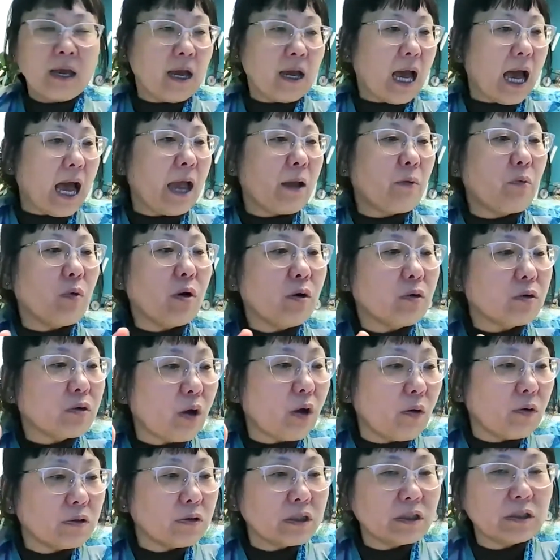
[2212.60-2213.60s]
I will
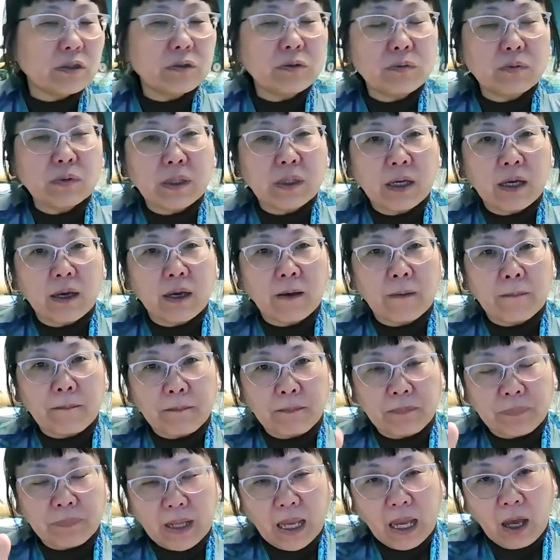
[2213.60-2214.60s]
go to
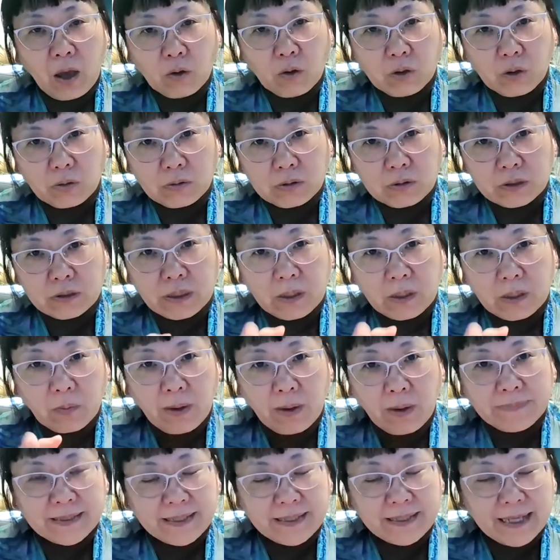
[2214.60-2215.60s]
I'll go to the
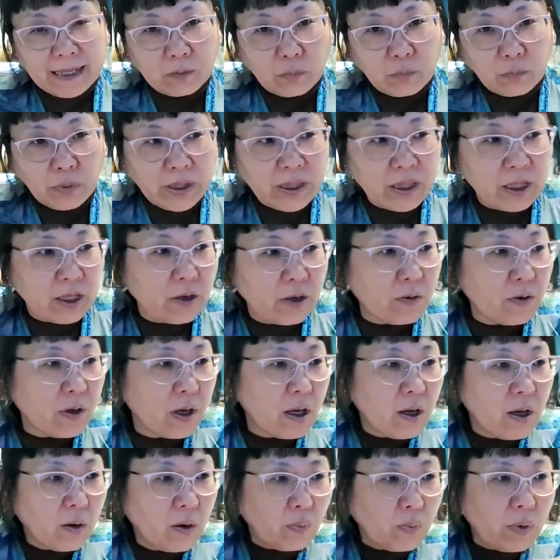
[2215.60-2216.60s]
website with you.
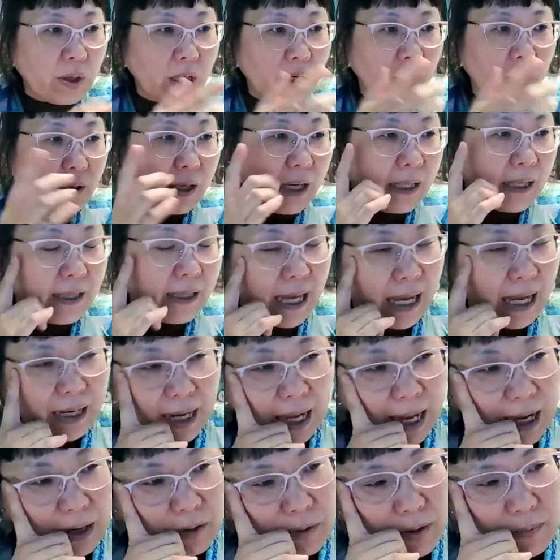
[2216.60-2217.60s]
We look at that.
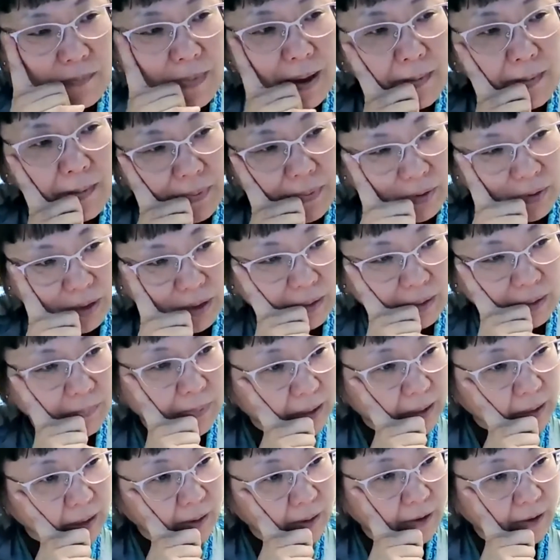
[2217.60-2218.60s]
I remembered it,
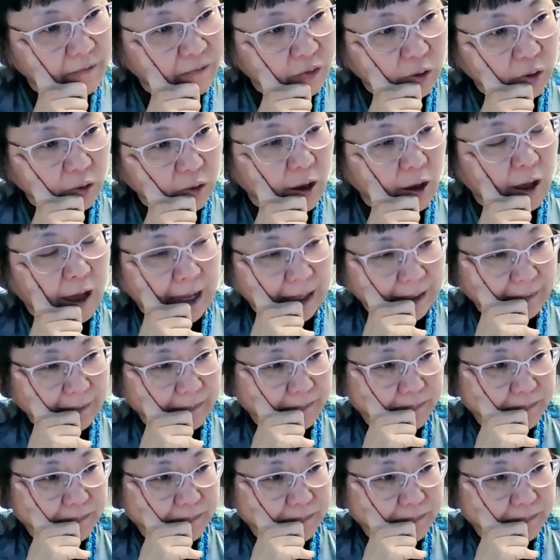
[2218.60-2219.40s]
but now I forgot.